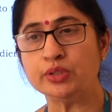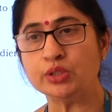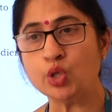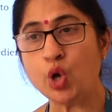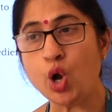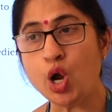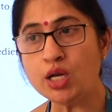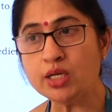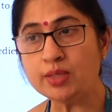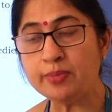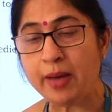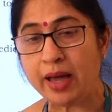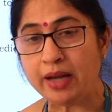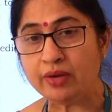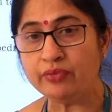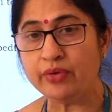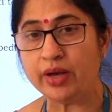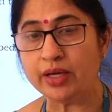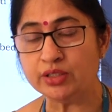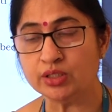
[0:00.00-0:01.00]
Salt
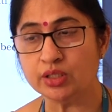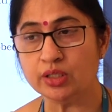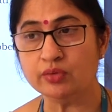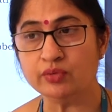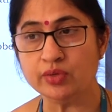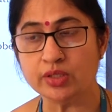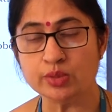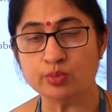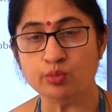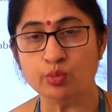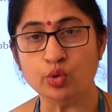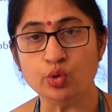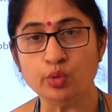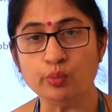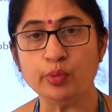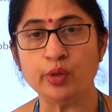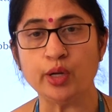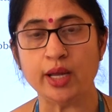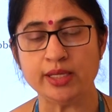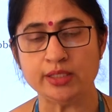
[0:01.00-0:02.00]
manufacturing was
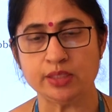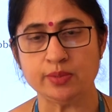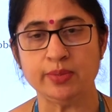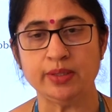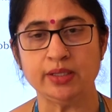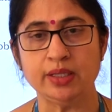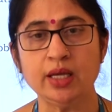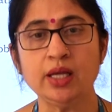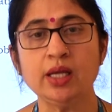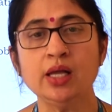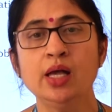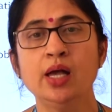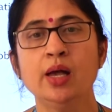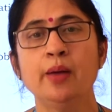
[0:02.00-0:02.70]
monopolized by the